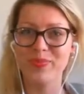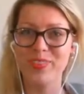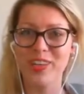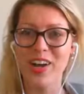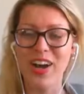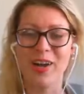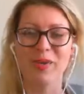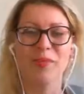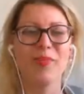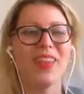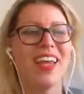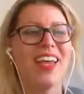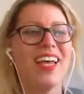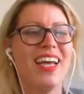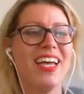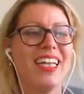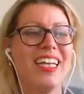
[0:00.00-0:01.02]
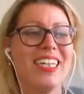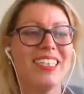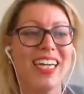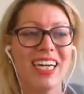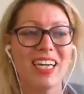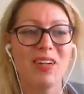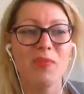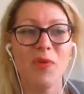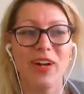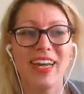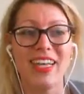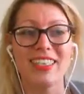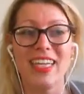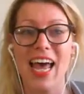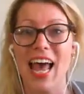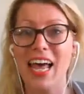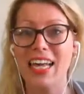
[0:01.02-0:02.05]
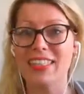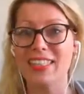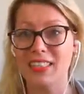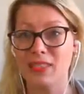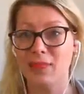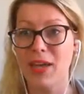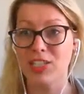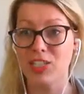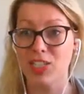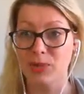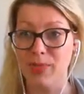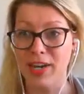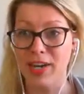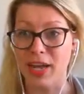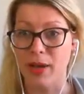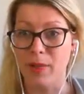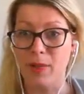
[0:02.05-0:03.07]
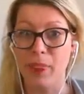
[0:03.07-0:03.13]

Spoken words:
All right. The second point is, has this made you money?